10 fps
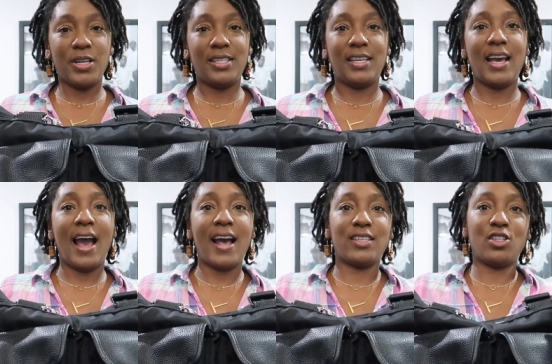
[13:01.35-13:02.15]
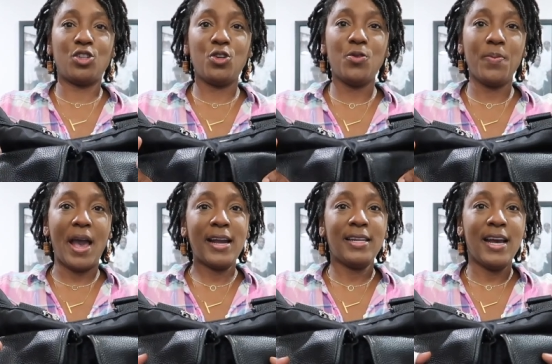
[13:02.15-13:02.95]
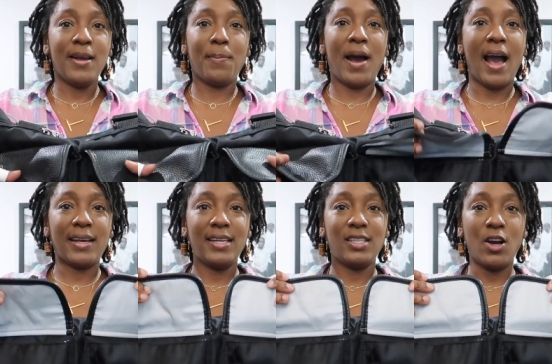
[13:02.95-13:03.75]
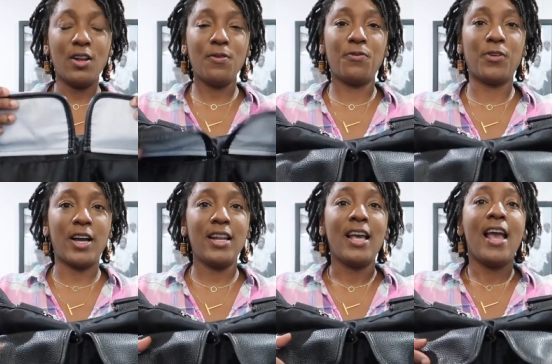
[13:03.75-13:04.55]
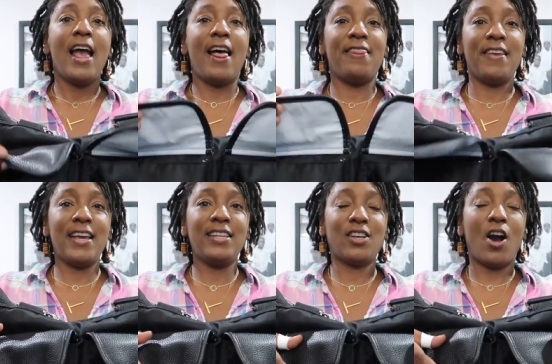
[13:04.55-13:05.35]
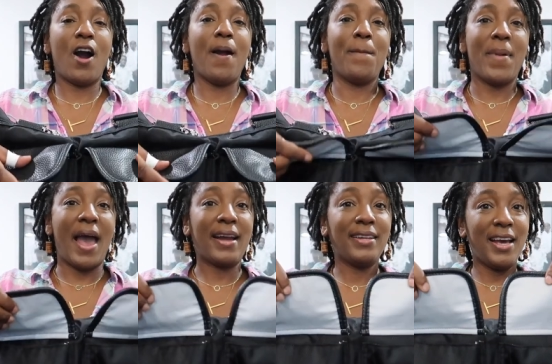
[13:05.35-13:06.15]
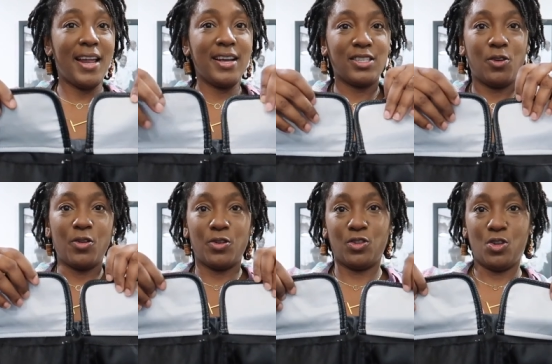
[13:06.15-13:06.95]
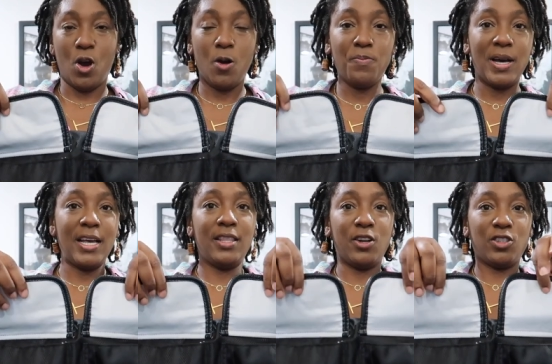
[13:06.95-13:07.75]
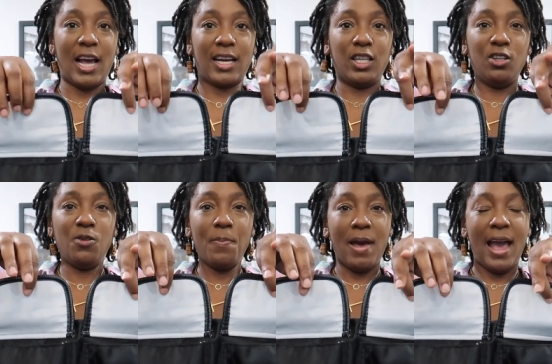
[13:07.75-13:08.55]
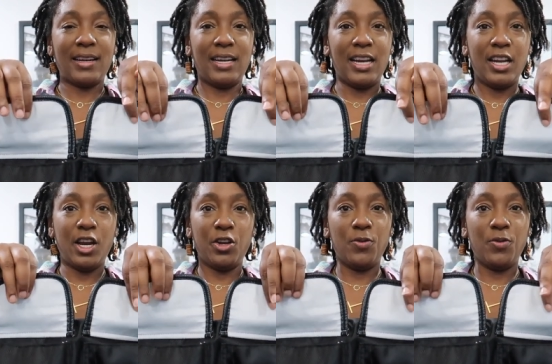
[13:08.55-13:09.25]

Ritzy has two magnetic pockets on the front and these are magnetic so there's no button. There's like a little magnet in here.